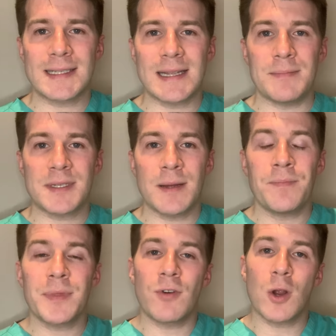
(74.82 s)

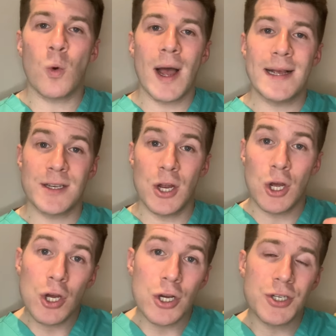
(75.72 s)
symptom that requires an
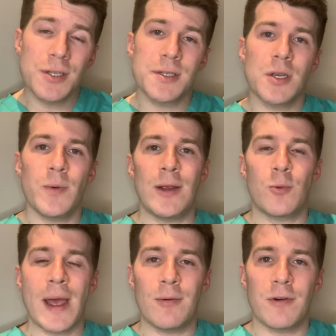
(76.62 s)
urgent 2 week
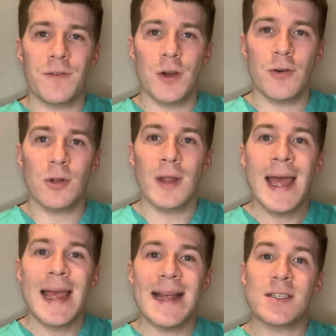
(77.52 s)
wait referral
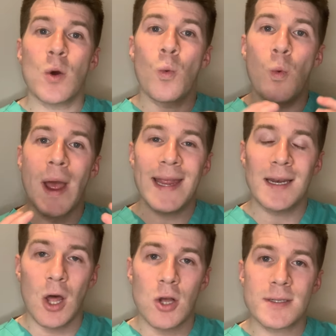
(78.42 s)
is weight
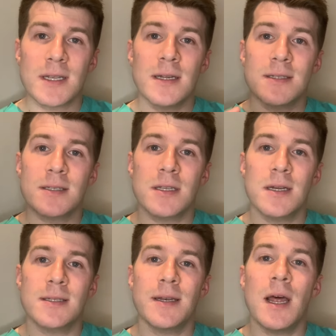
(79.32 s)
loss and
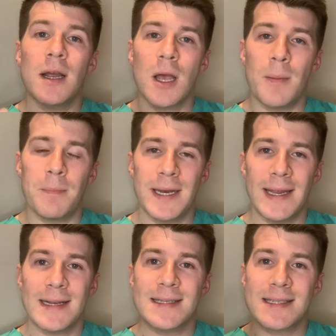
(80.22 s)
certain
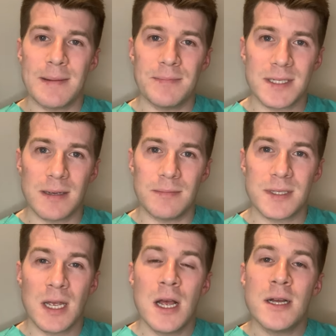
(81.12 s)
accompanying
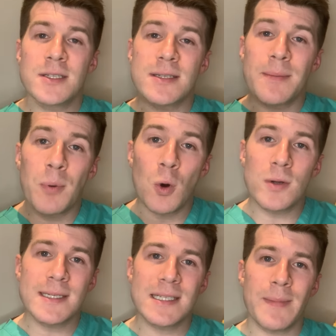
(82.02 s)
symptoms. So it's
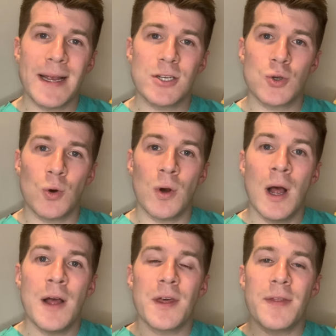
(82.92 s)
important to make sure
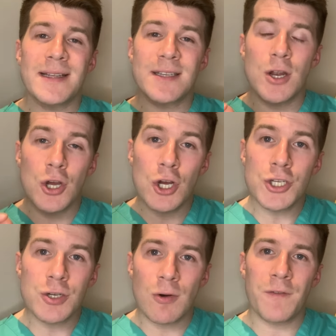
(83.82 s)
that there's an
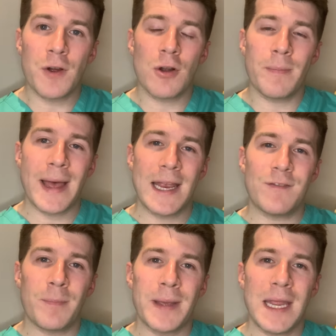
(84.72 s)
urgent referral made
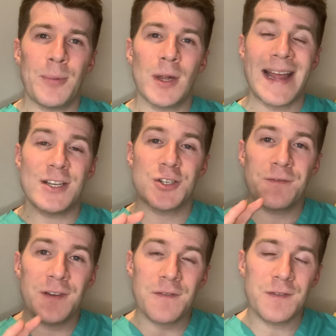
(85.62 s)
for people
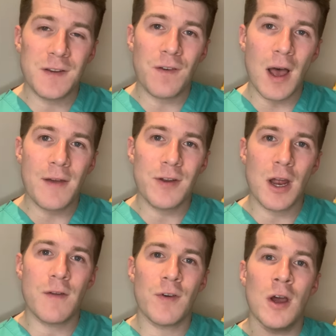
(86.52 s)
aged 55 and
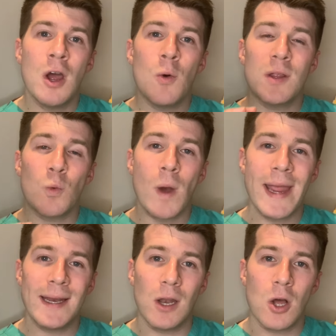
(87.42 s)
over with
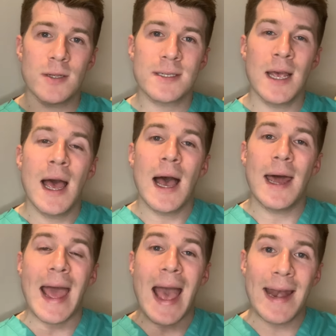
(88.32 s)
weight loss
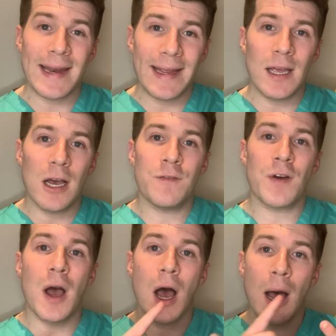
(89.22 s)
and any of
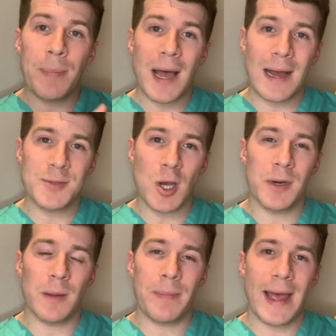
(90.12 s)
upper
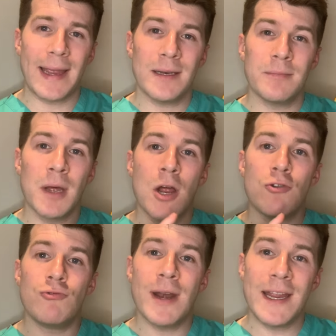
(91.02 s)
abdominal pain,
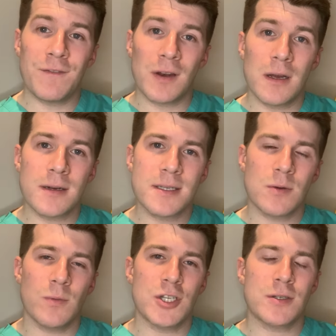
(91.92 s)

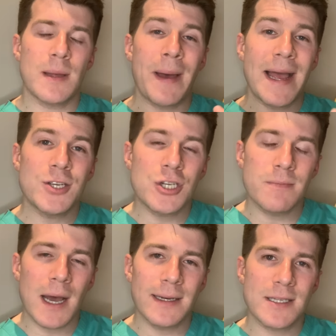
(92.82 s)
reflux, which the patient
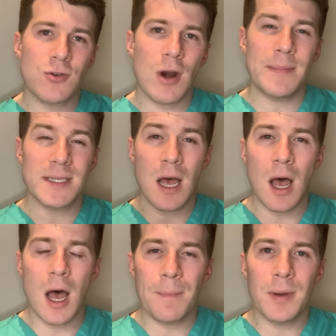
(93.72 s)
might describe as
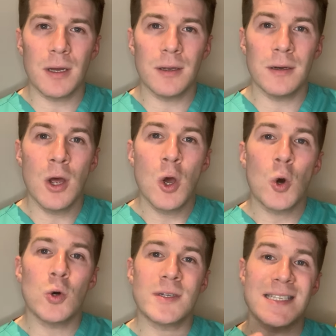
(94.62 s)
heartburn,
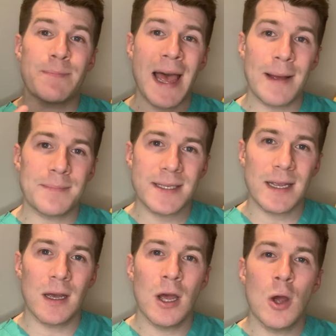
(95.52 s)
or
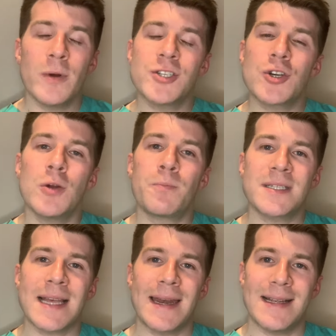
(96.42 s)
dyspepsia, which could
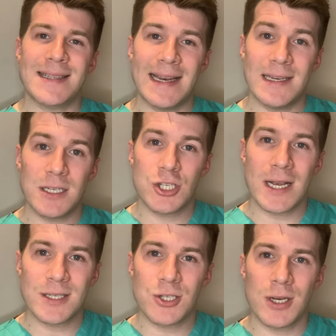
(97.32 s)
present as
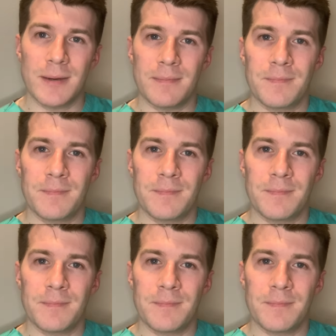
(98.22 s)
indigestion.